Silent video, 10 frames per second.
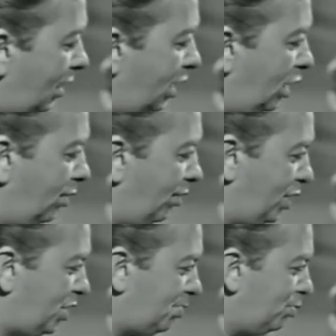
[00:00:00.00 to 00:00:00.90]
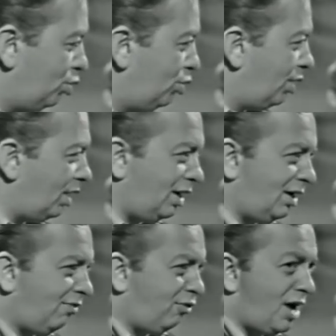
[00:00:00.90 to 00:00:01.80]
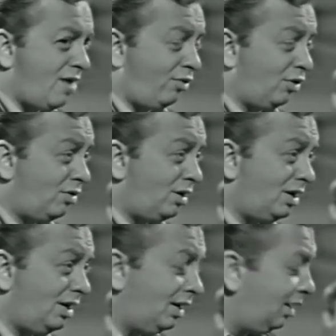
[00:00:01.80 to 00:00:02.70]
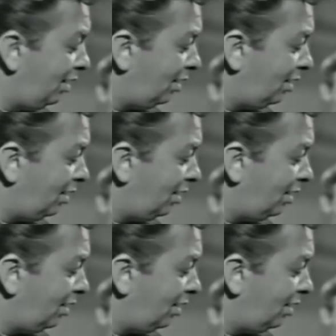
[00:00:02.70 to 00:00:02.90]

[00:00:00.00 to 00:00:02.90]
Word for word: in this mood of reverie